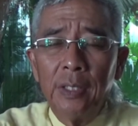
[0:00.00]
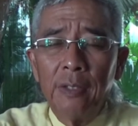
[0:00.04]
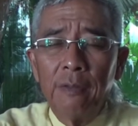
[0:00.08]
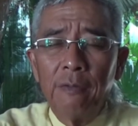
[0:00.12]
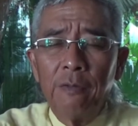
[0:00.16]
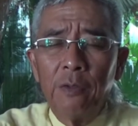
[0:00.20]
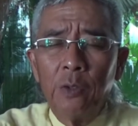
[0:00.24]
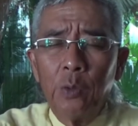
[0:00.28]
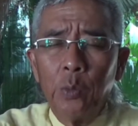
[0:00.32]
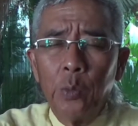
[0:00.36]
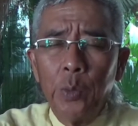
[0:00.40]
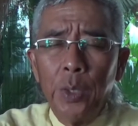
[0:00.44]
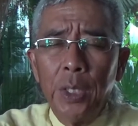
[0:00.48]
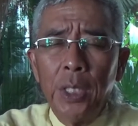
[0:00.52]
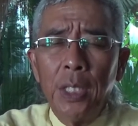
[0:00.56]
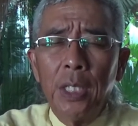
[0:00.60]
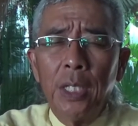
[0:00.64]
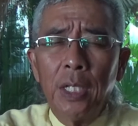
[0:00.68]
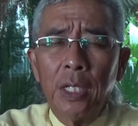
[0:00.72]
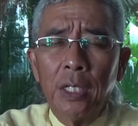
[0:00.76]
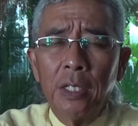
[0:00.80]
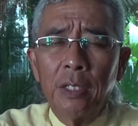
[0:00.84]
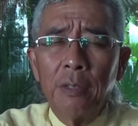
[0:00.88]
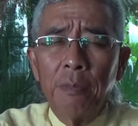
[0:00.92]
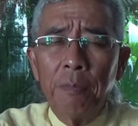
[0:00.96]
for we
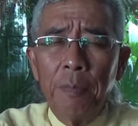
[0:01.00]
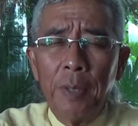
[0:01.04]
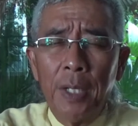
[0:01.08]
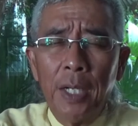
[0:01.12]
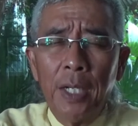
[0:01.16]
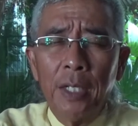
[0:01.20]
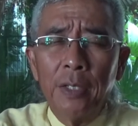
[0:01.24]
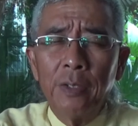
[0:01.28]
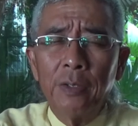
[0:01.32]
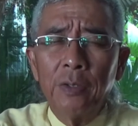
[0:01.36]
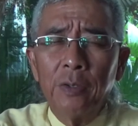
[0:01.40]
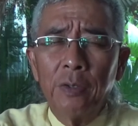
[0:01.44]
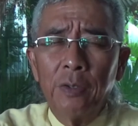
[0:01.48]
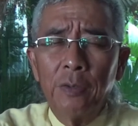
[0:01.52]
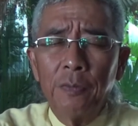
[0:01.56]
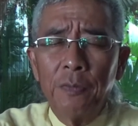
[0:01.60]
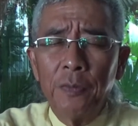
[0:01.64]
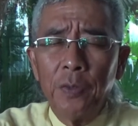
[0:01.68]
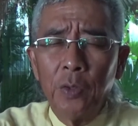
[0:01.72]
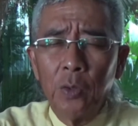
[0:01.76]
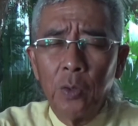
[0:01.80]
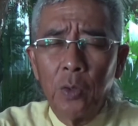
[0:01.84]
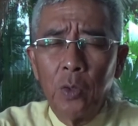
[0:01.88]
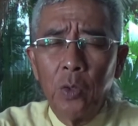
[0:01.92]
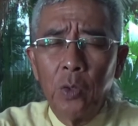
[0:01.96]
are a part of
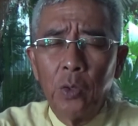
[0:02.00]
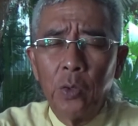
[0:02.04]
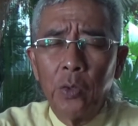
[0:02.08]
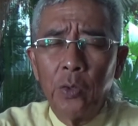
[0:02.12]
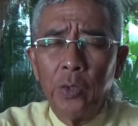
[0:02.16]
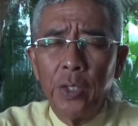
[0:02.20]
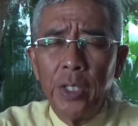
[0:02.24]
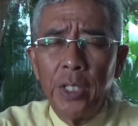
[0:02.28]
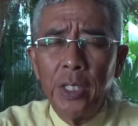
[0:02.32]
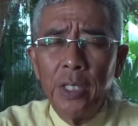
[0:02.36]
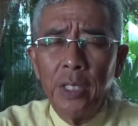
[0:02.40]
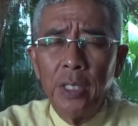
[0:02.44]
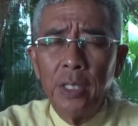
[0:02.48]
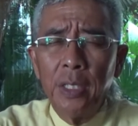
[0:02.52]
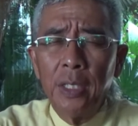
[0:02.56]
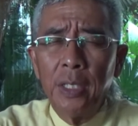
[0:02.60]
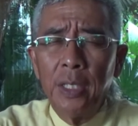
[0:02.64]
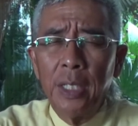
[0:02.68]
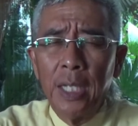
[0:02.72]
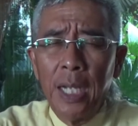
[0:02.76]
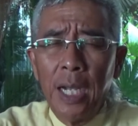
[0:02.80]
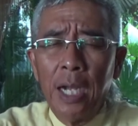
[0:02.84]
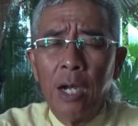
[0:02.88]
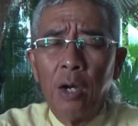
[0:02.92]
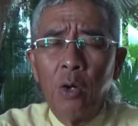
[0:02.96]
your glory,
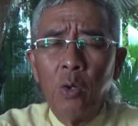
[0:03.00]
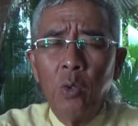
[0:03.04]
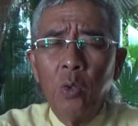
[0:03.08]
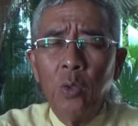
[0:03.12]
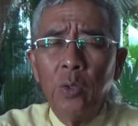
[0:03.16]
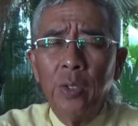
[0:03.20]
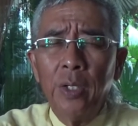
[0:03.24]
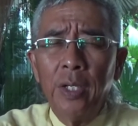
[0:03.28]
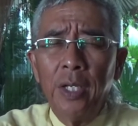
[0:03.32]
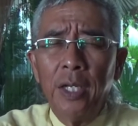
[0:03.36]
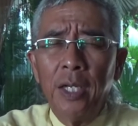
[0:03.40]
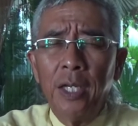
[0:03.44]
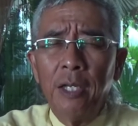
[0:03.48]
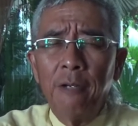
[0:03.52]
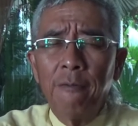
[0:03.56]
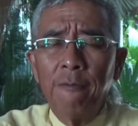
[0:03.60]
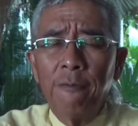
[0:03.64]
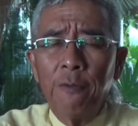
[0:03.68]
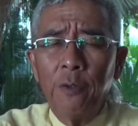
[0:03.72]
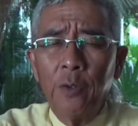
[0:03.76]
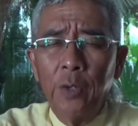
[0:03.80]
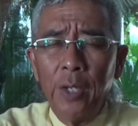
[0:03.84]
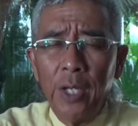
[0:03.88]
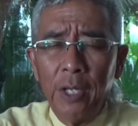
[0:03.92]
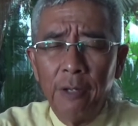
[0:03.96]
now and
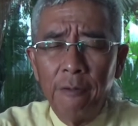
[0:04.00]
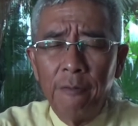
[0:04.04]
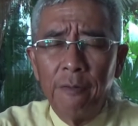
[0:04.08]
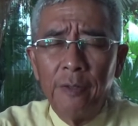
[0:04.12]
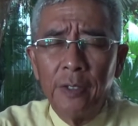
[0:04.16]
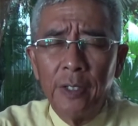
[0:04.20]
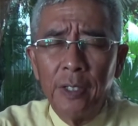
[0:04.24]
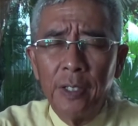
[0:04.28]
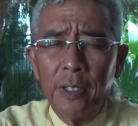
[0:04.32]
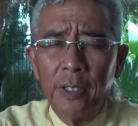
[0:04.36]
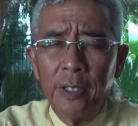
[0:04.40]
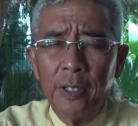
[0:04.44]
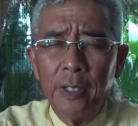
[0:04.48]
forever,